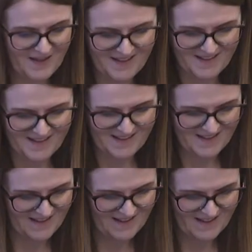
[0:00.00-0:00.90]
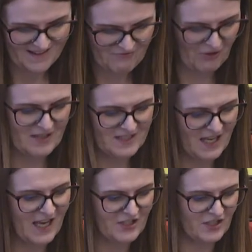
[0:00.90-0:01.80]
Sorry, Chair for
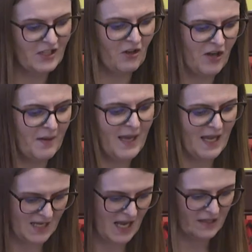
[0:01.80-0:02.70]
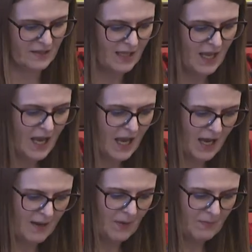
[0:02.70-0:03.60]
education, economy, and health. Yes.
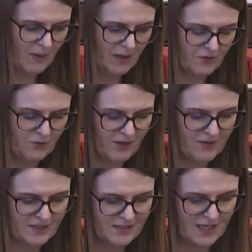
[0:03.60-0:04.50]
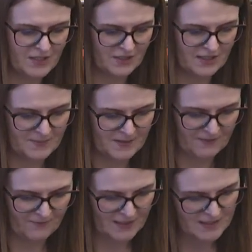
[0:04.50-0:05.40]
Um, and part three, the schedule is
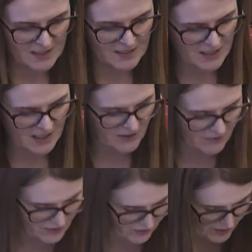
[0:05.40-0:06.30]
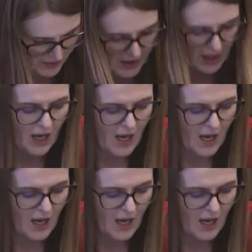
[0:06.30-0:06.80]
specific to, to here in the north. Yeah.